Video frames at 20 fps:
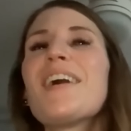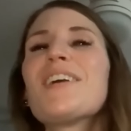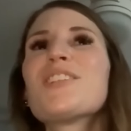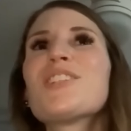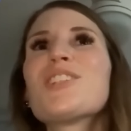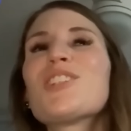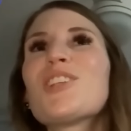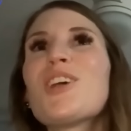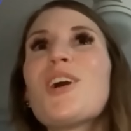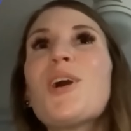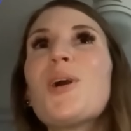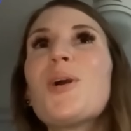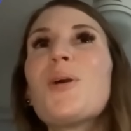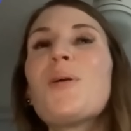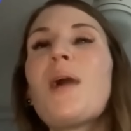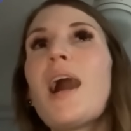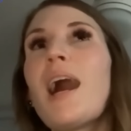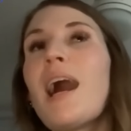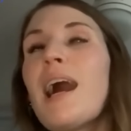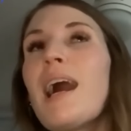
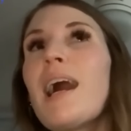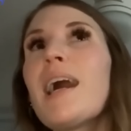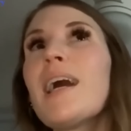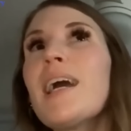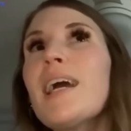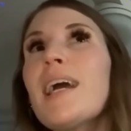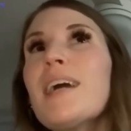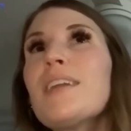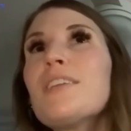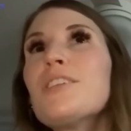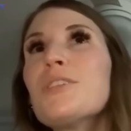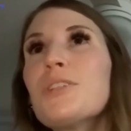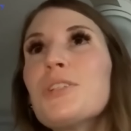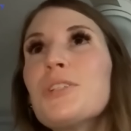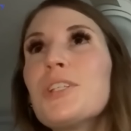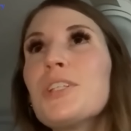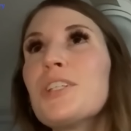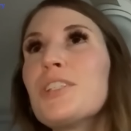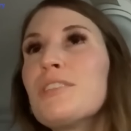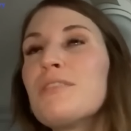So I had to
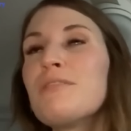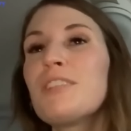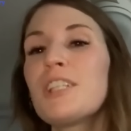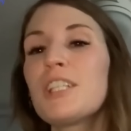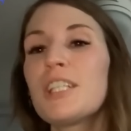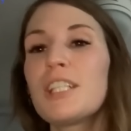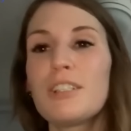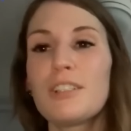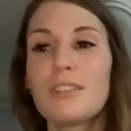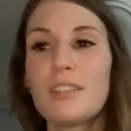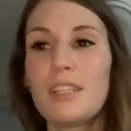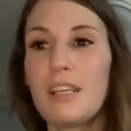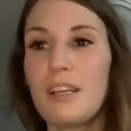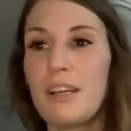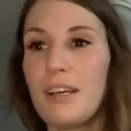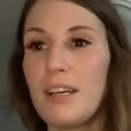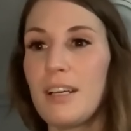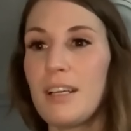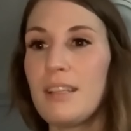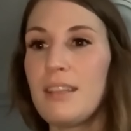learn very early
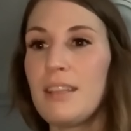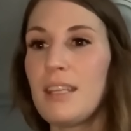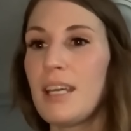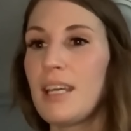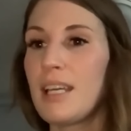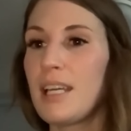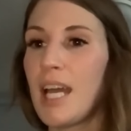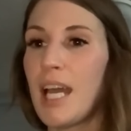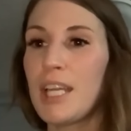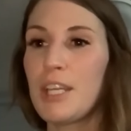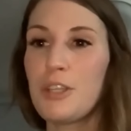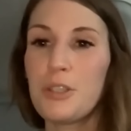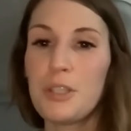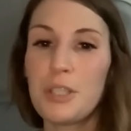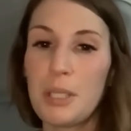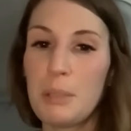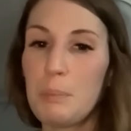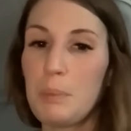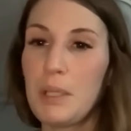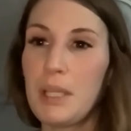on that I
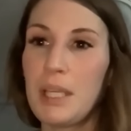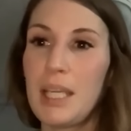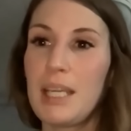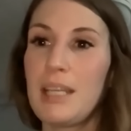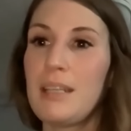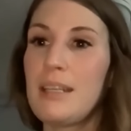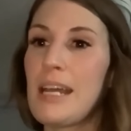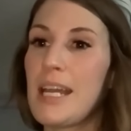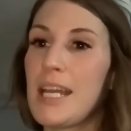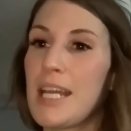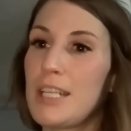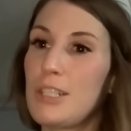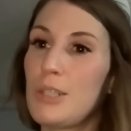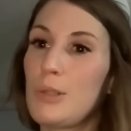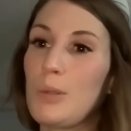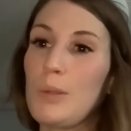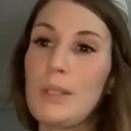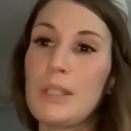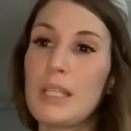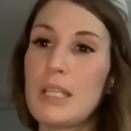couldn't plan. I had to
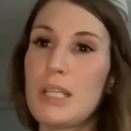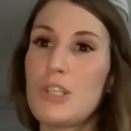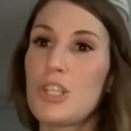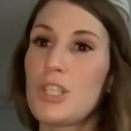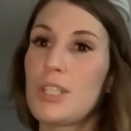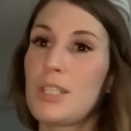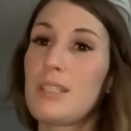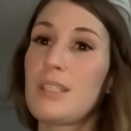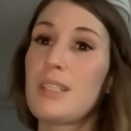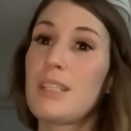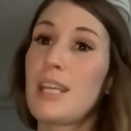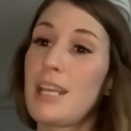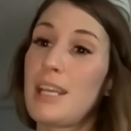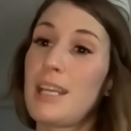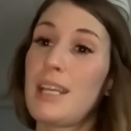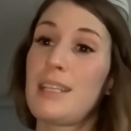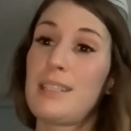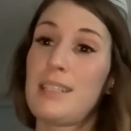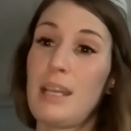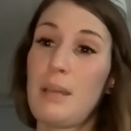really just take
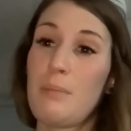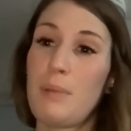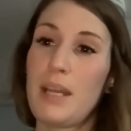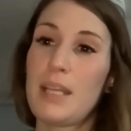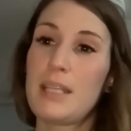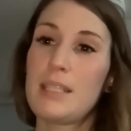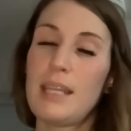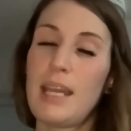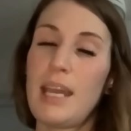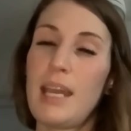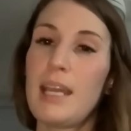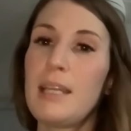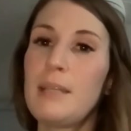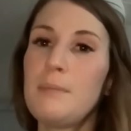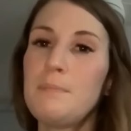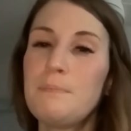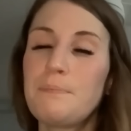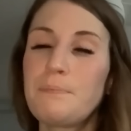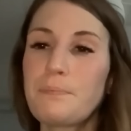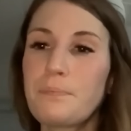it day by
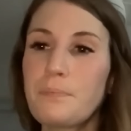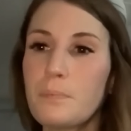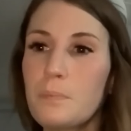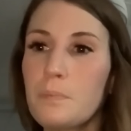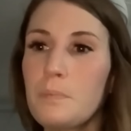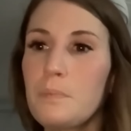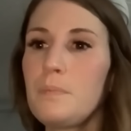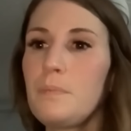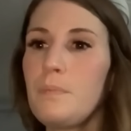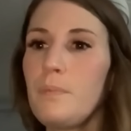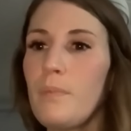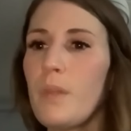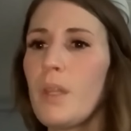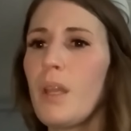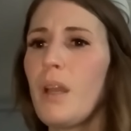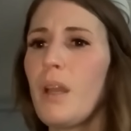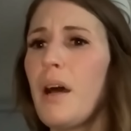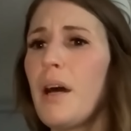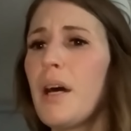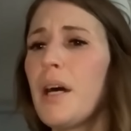day.
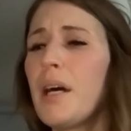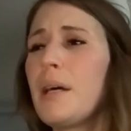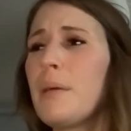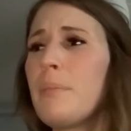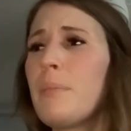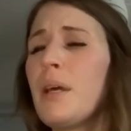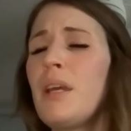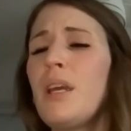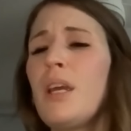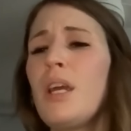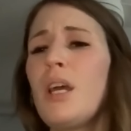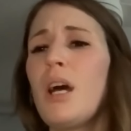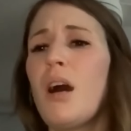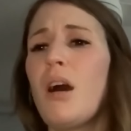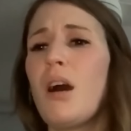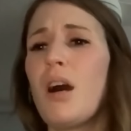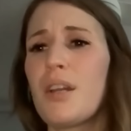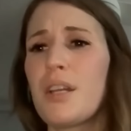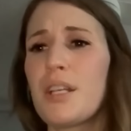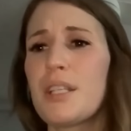Um,
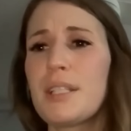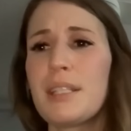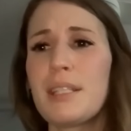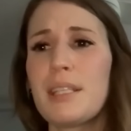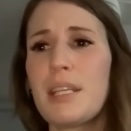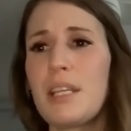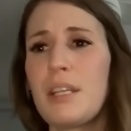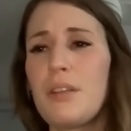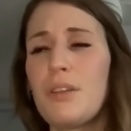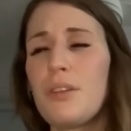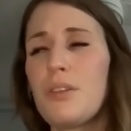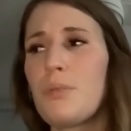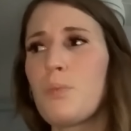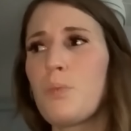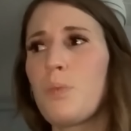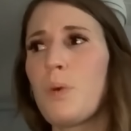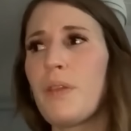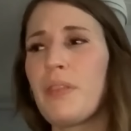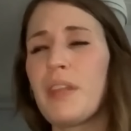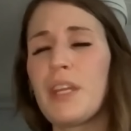honestly,
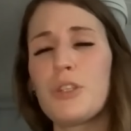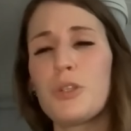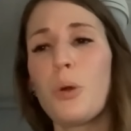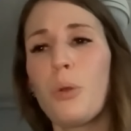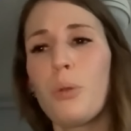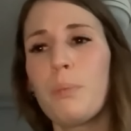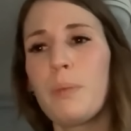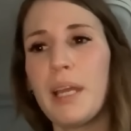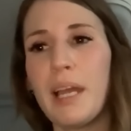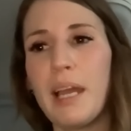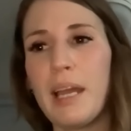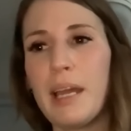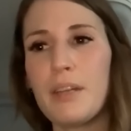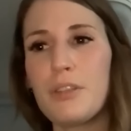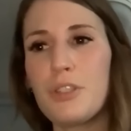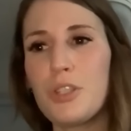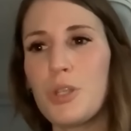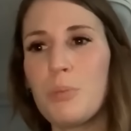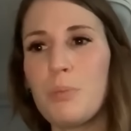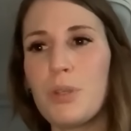when they told me I
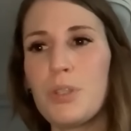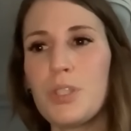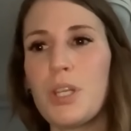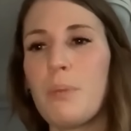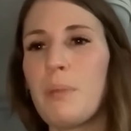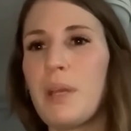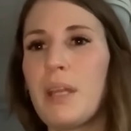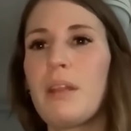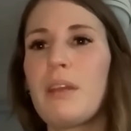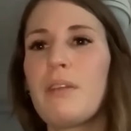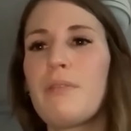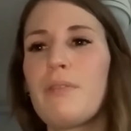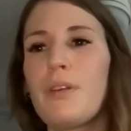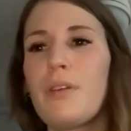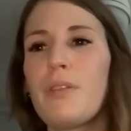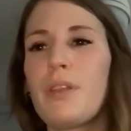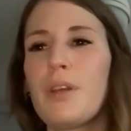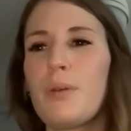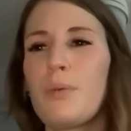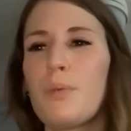had tumors on my
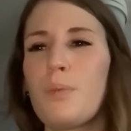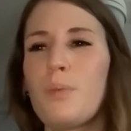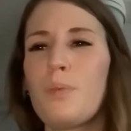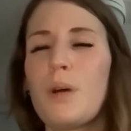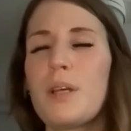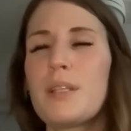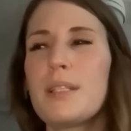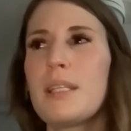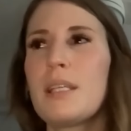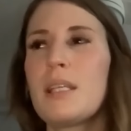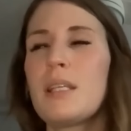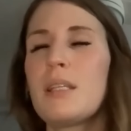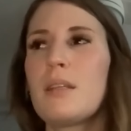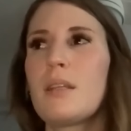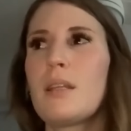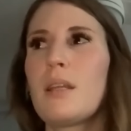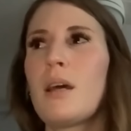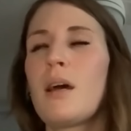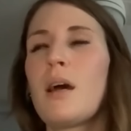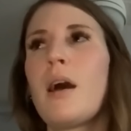liver, there wasn't,
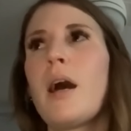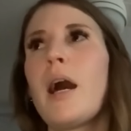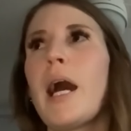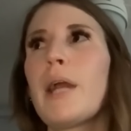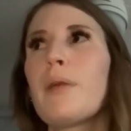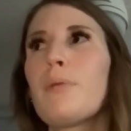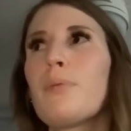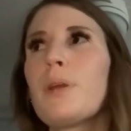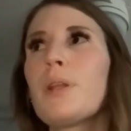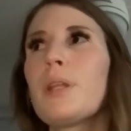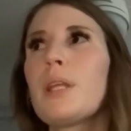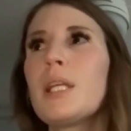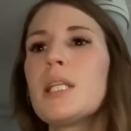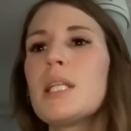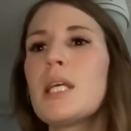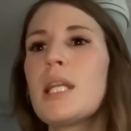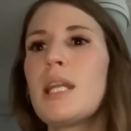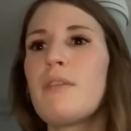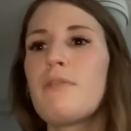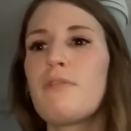I really
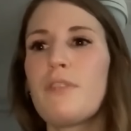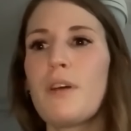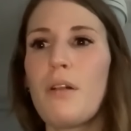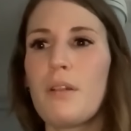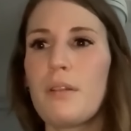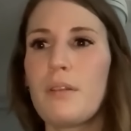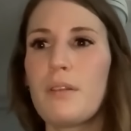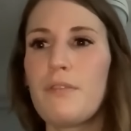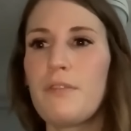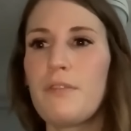didn't felt